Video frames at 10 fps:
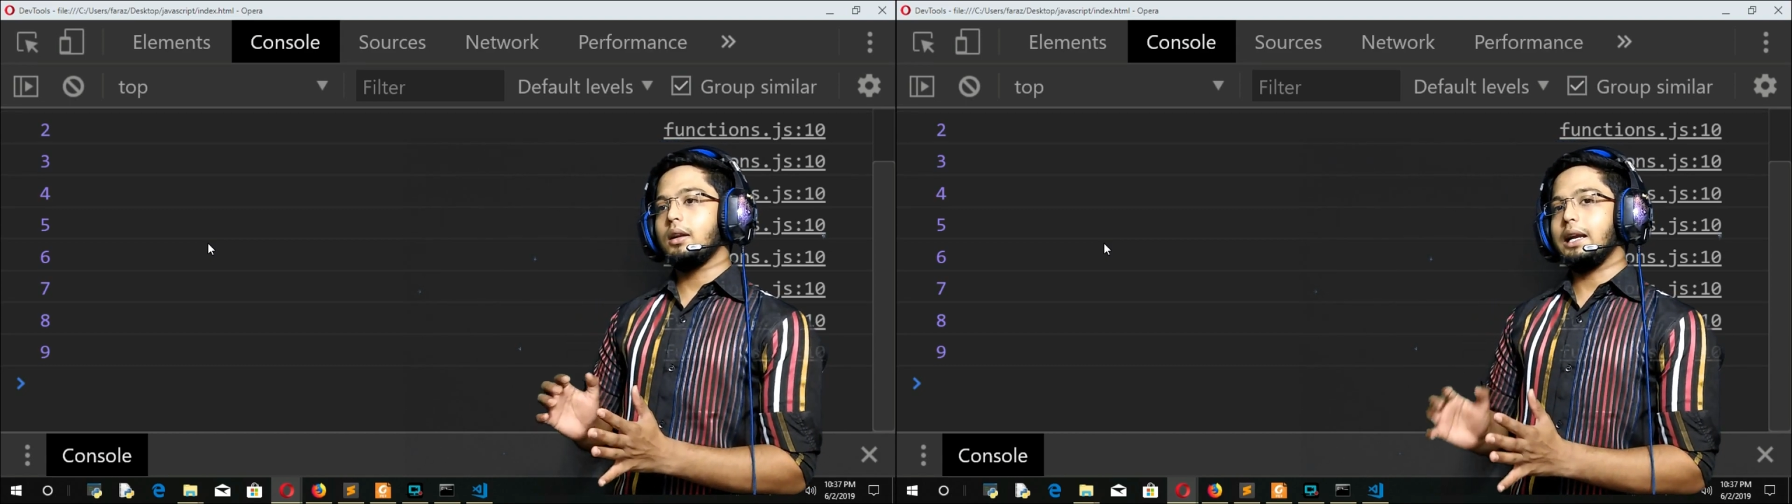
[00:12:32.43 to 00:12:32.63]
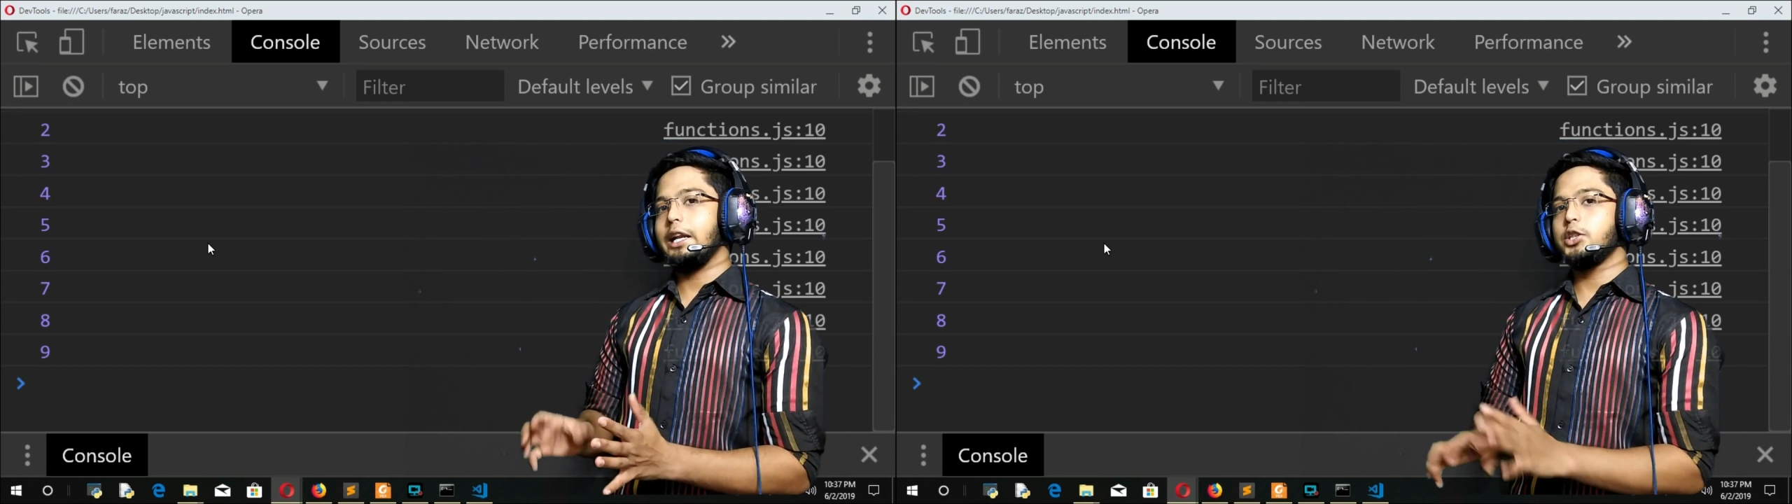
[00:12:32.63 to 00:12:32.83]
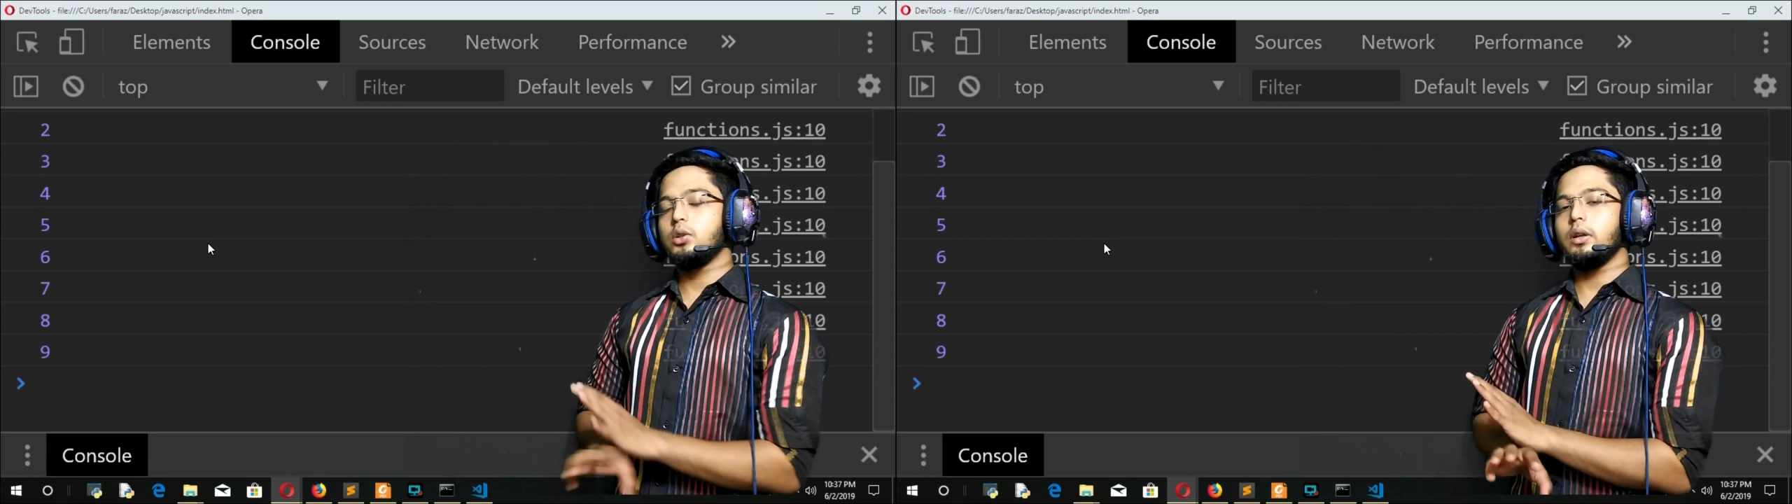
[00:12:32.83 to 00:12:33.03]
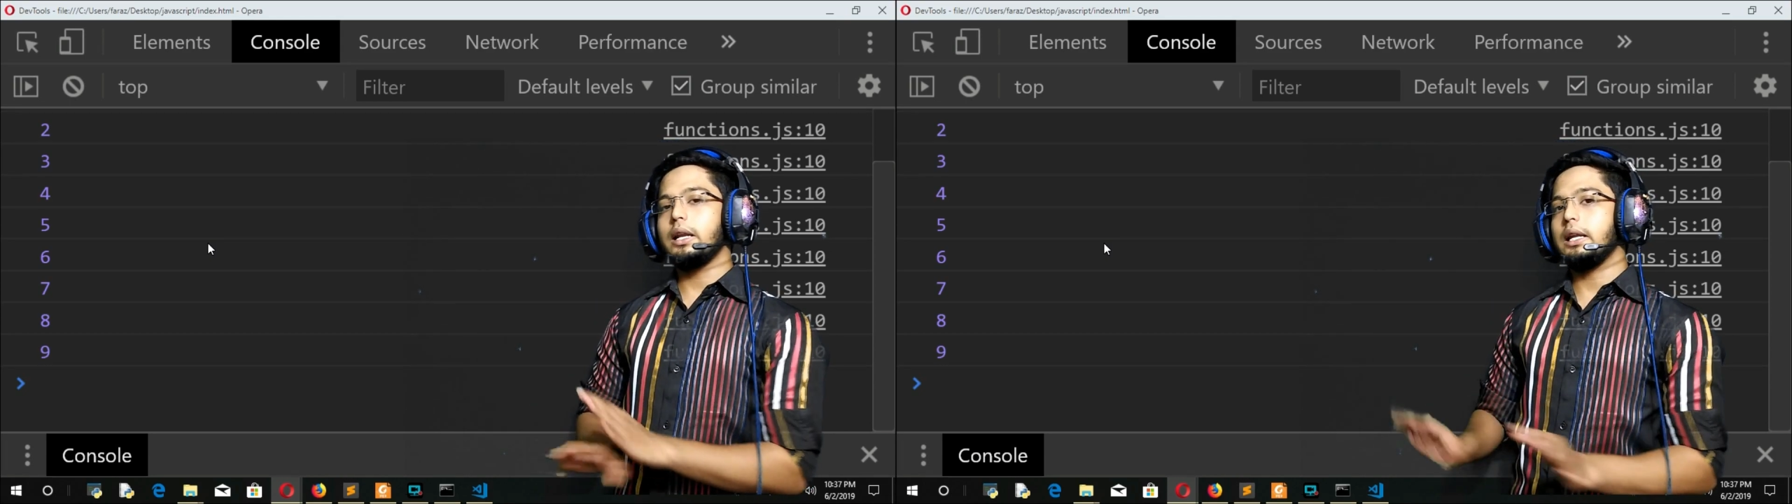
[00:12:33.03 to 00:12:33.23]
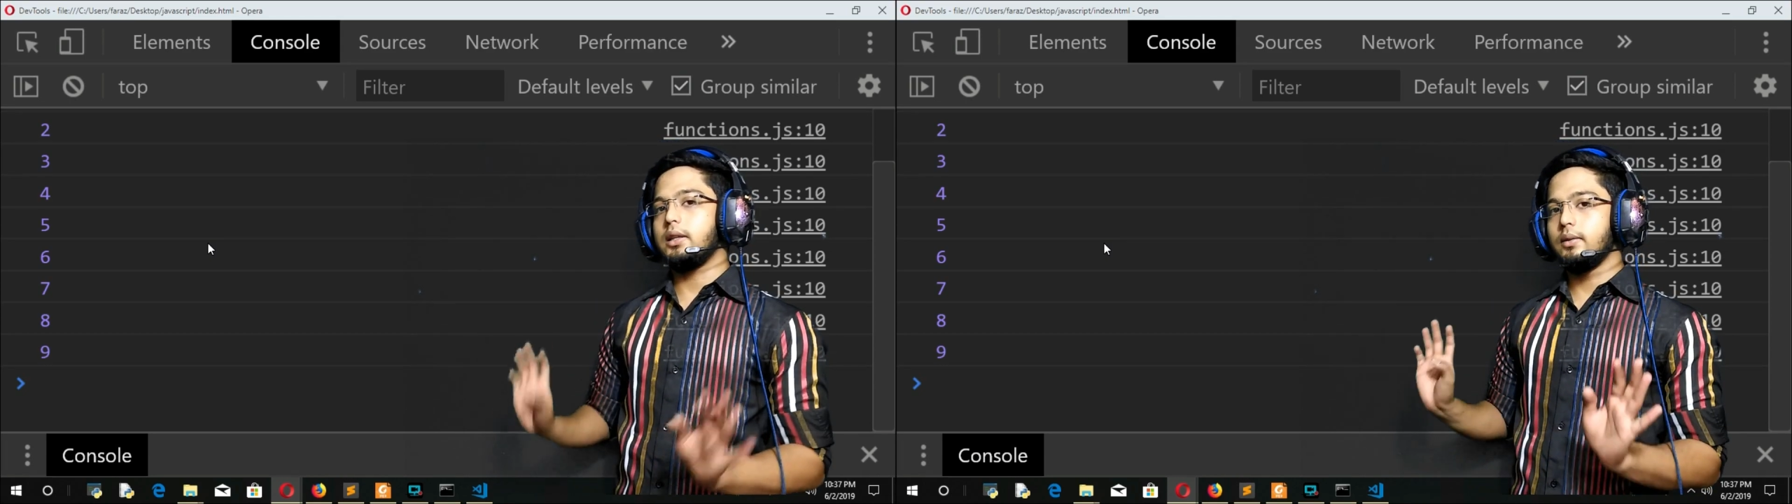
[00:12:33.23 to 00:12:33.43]
condition or
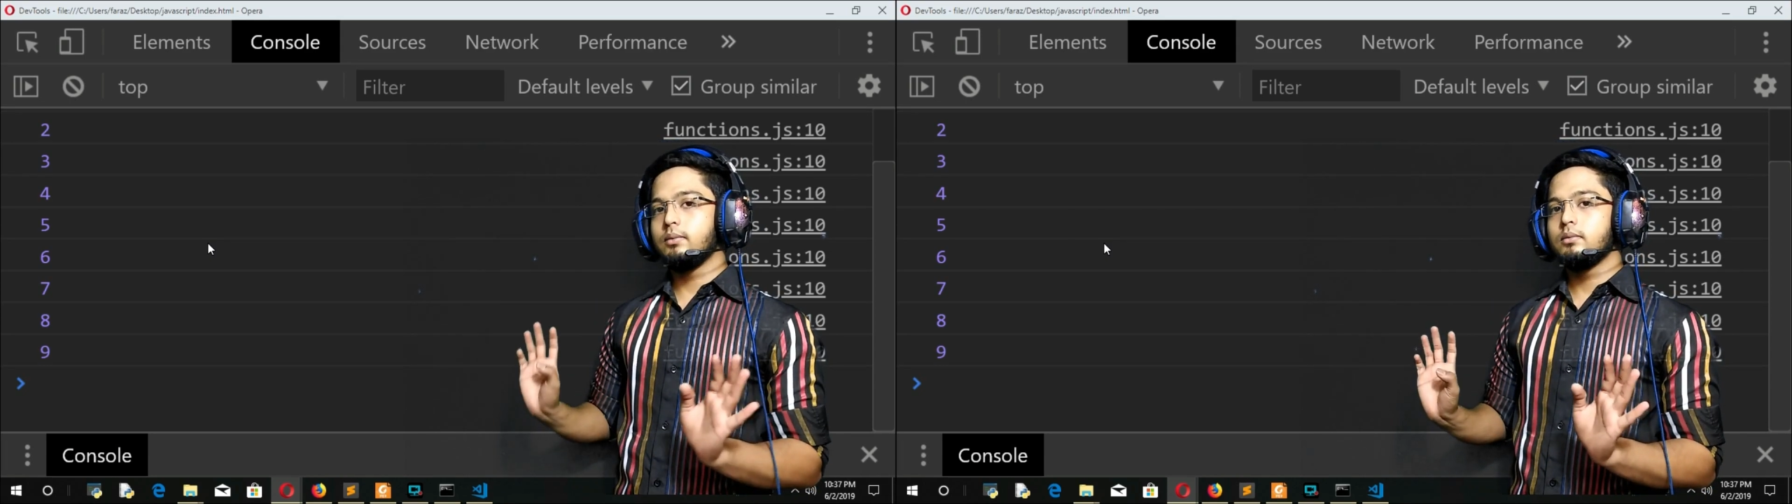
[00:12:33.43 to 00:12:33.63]
anything.